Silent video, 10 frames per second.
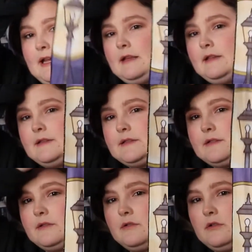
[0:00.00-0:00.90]

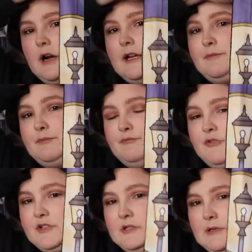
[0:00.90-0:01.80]
I
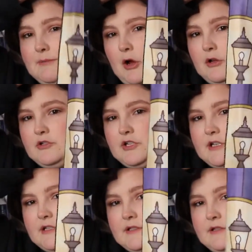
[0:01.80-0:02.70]
recently
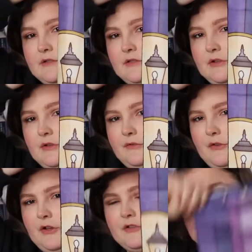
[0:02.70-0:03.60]
purchased the
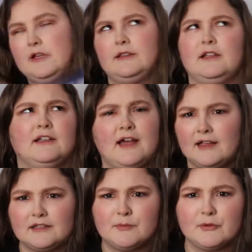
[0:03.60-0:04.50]
first and the
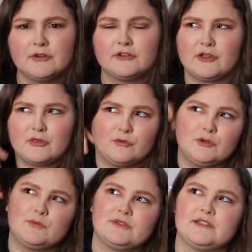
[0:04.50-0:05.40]
last book because I thought
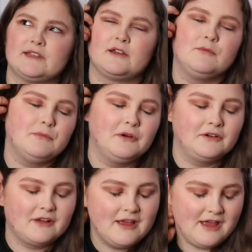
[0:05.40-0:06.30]
it was the second book.
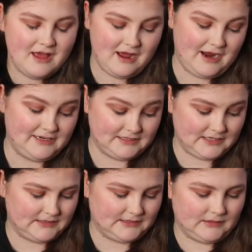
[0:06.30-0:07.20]
I need to
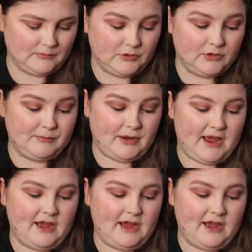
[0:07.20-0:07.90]
get the second book, but